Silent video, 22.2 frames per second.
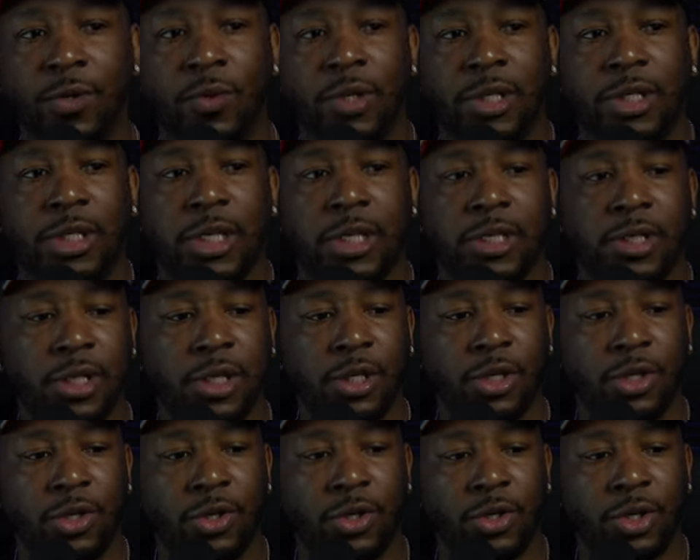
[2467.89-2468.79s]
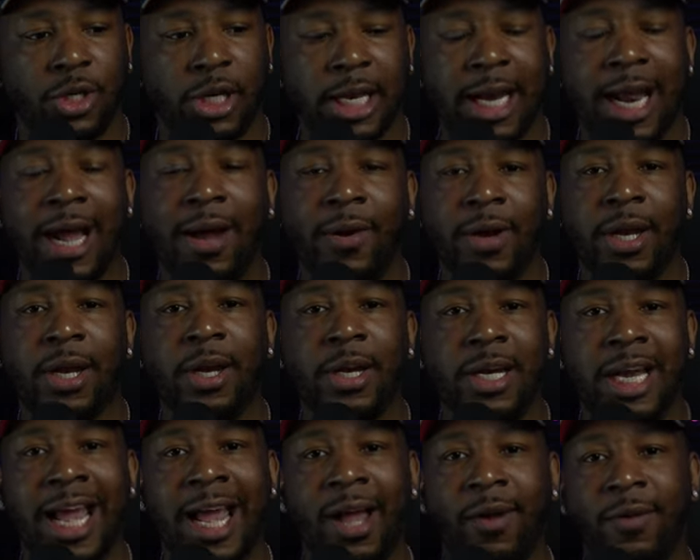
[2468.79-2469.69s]
So it's just get out
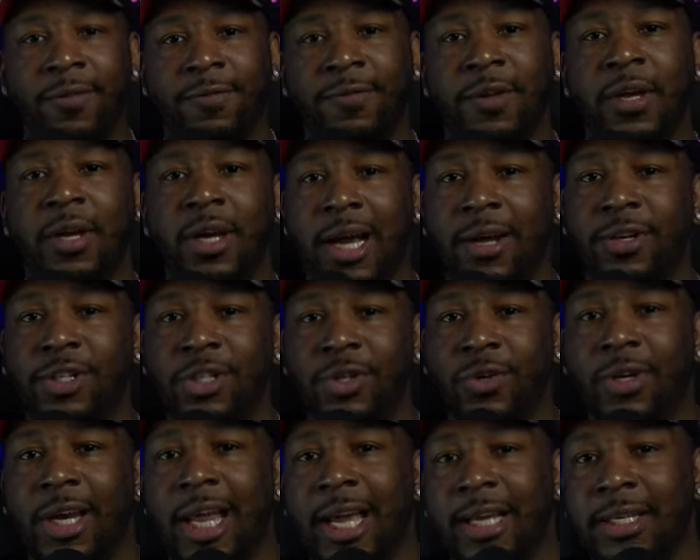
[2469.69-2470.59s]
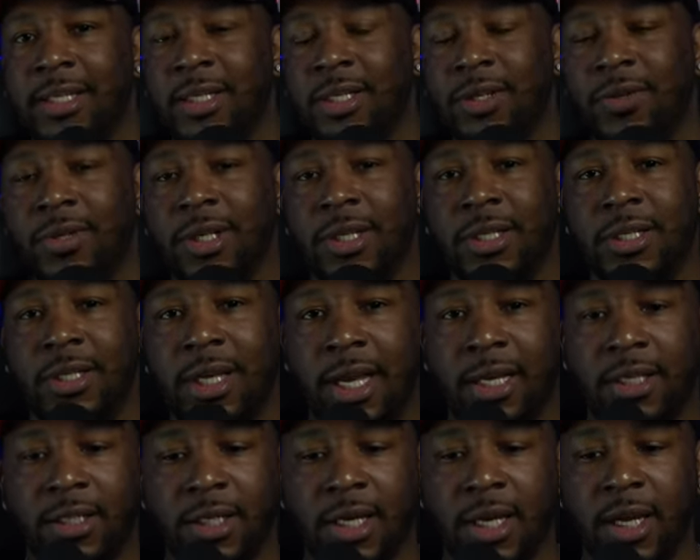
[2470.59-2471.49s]
here now and figure out your likes and your
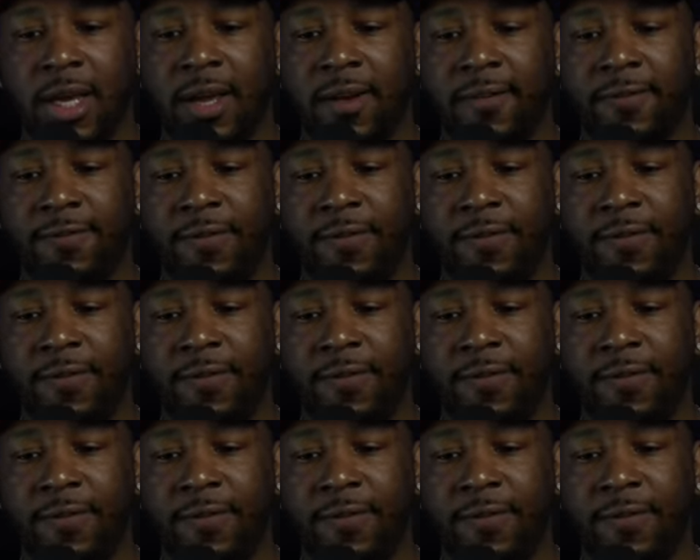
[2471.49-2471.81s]
dislikes.